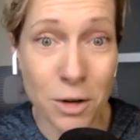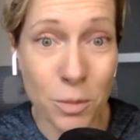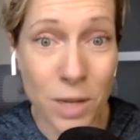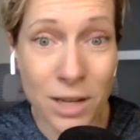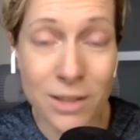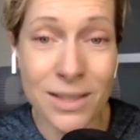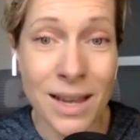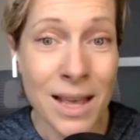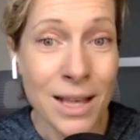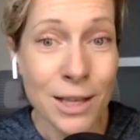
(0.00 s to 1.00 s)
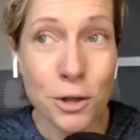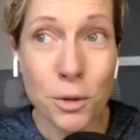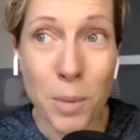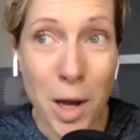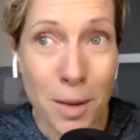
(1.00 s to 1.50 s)
because your
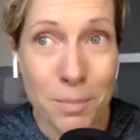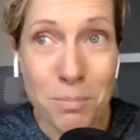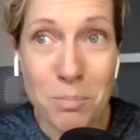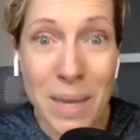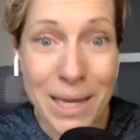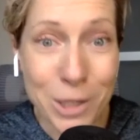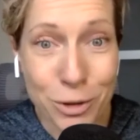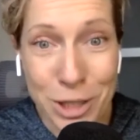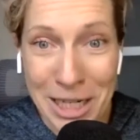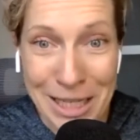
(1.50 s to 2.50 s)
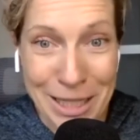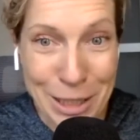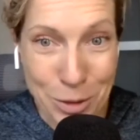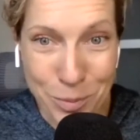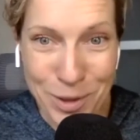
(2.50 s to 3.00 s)
mom made you chicken
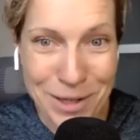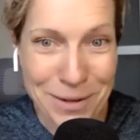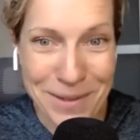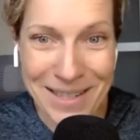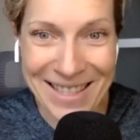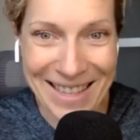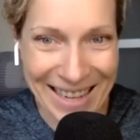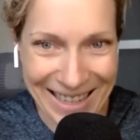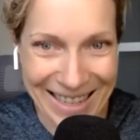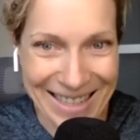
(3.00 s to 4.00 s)
soup when you were sick.